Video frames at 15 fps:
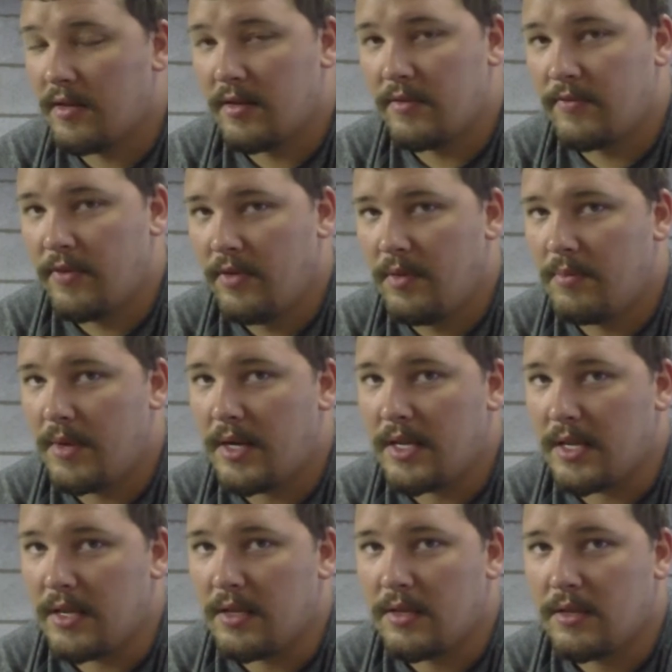for the
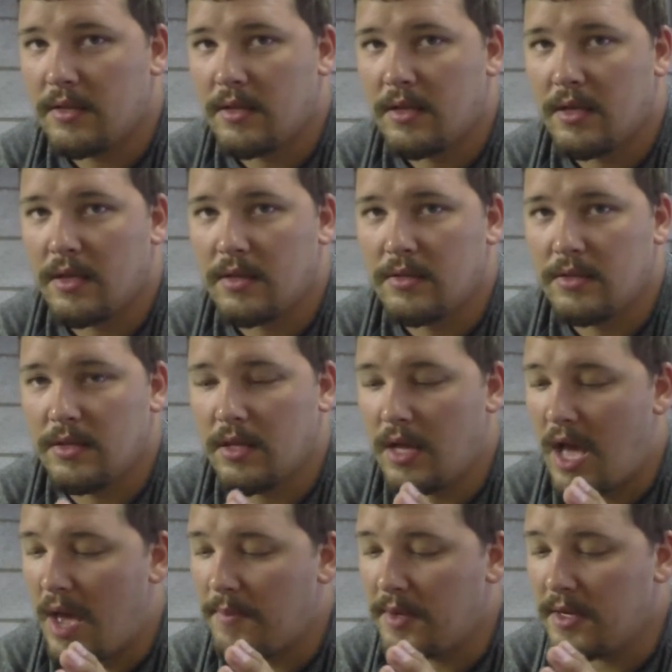money.
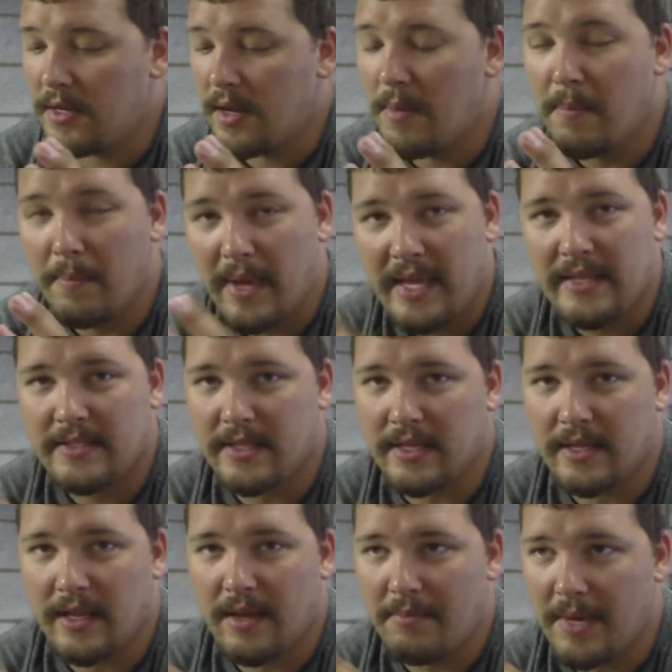I mean,
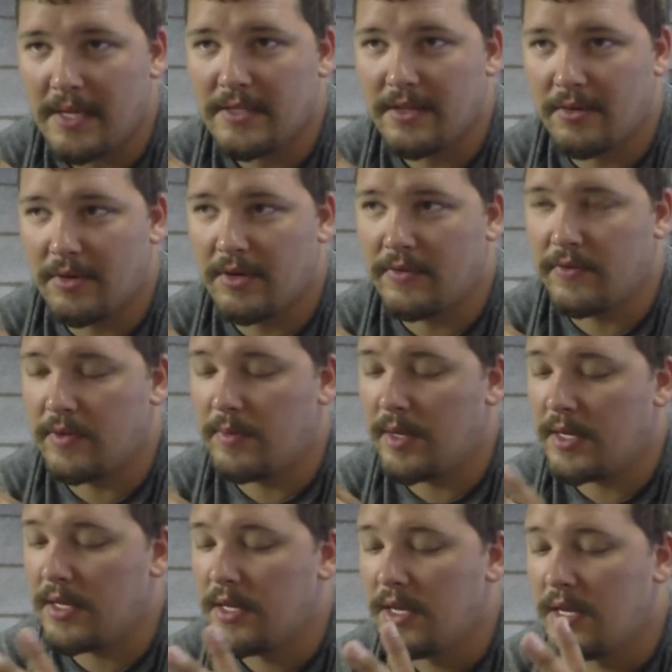amazing reel for the
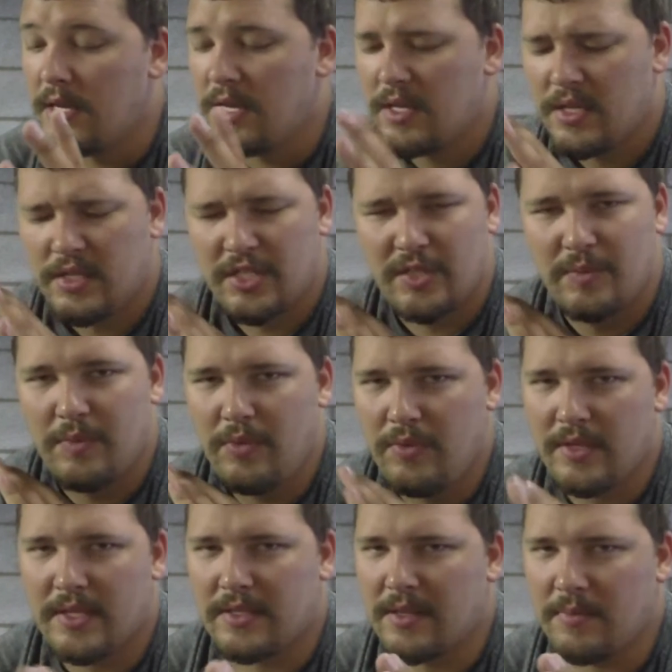money. Smooth
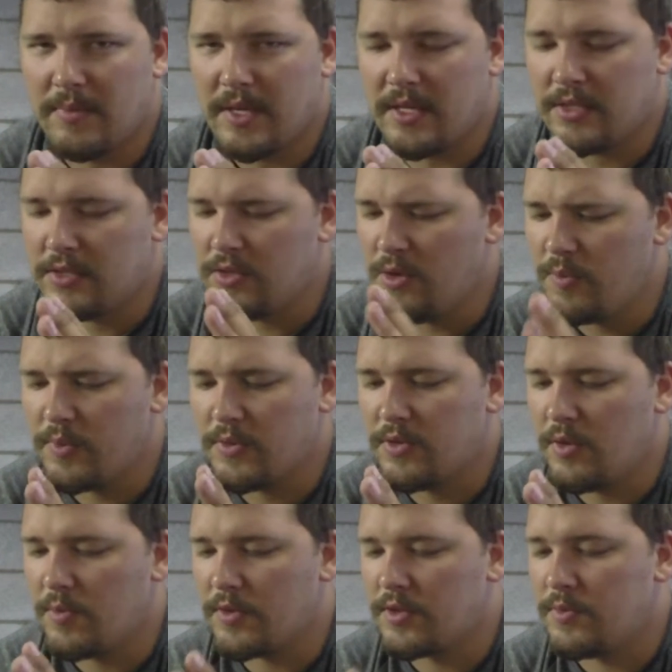as can be, super
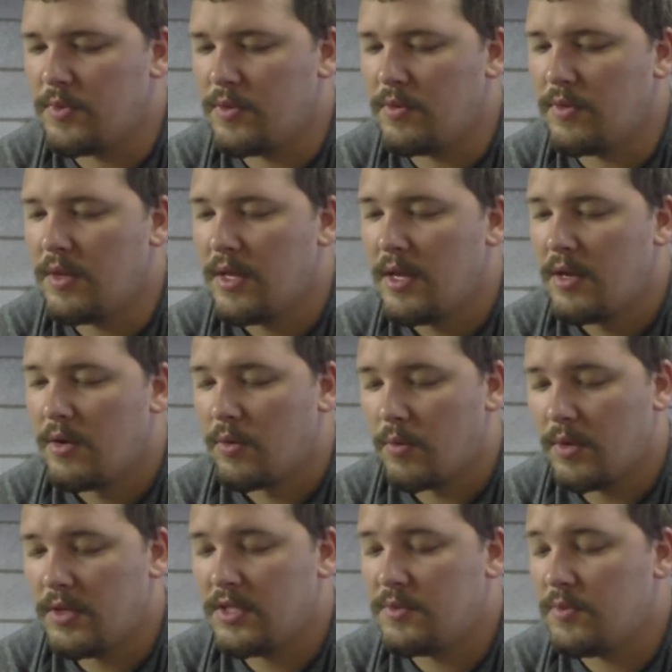smooth,
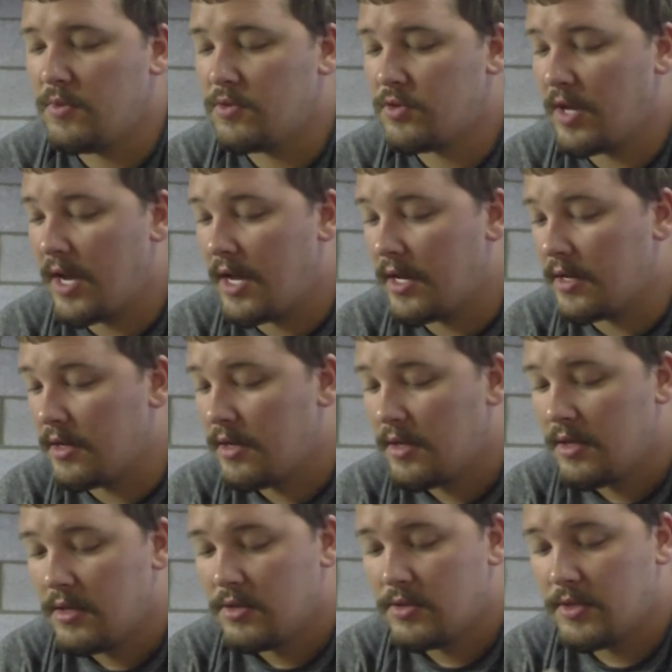really smooth drag.
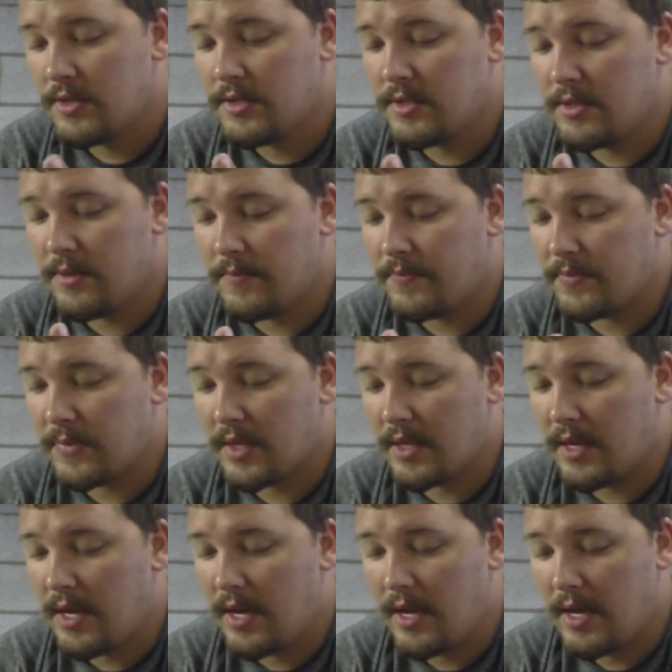Just,
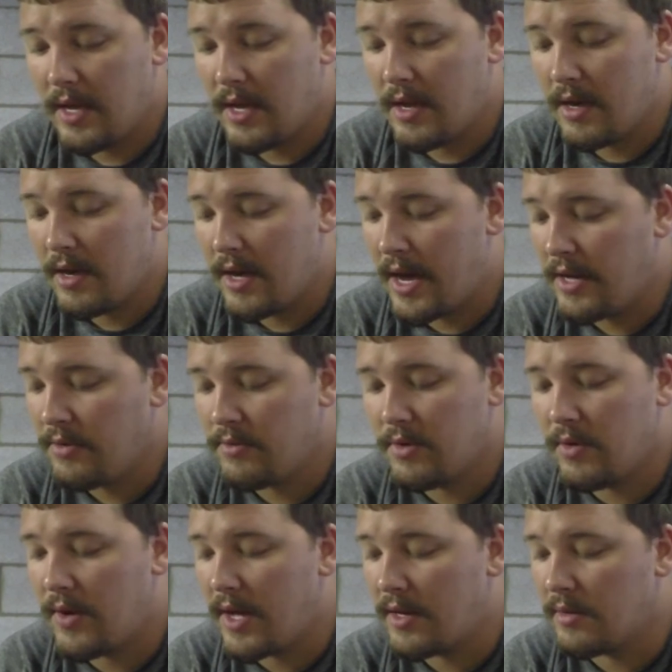I don't know
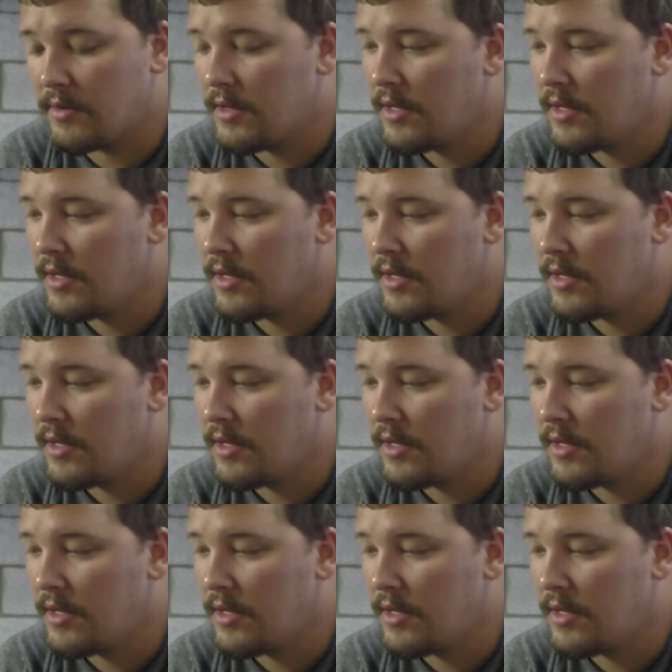how to.